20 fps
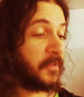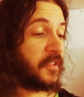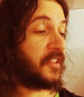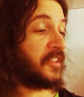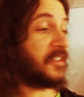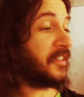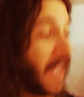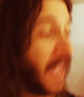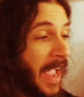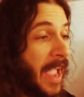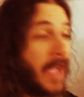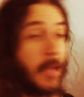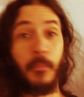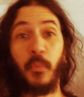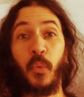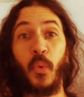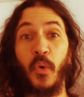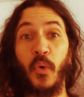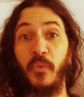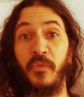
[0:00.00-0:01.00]

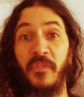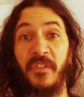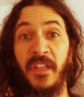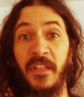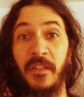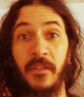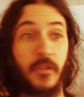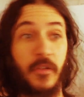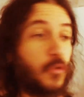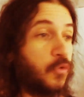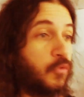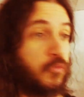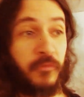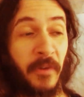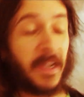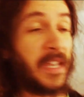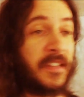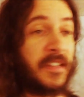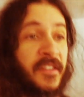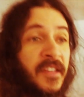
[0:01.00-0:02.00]
Stab wounds and
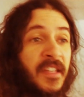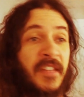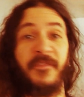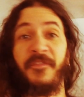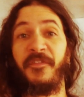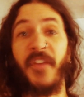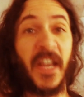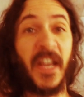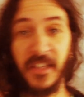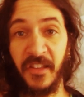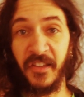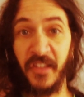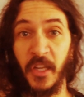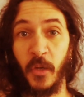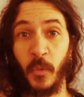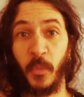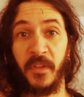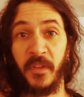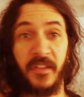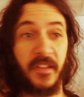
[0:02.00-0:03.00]
crazy fight
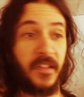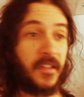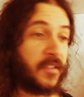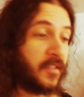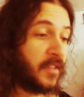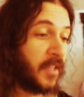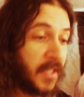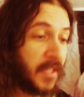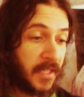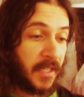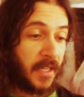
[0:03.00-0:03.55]
sequences,